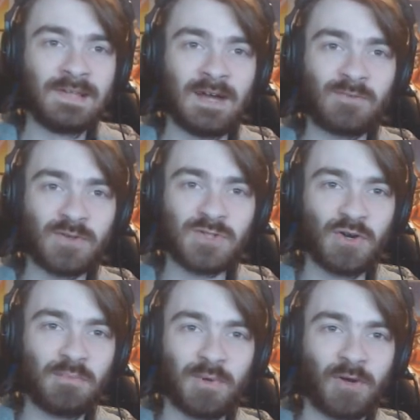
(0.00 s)
I've got
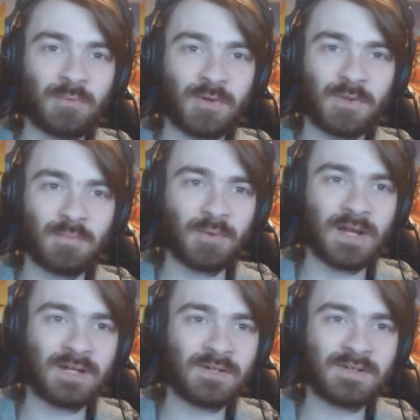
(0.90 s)
Totem Pokemon on the
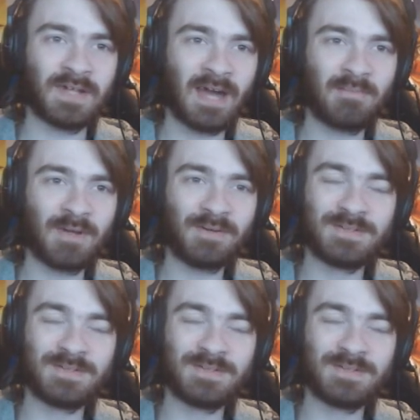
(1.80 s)
brain, god damn it.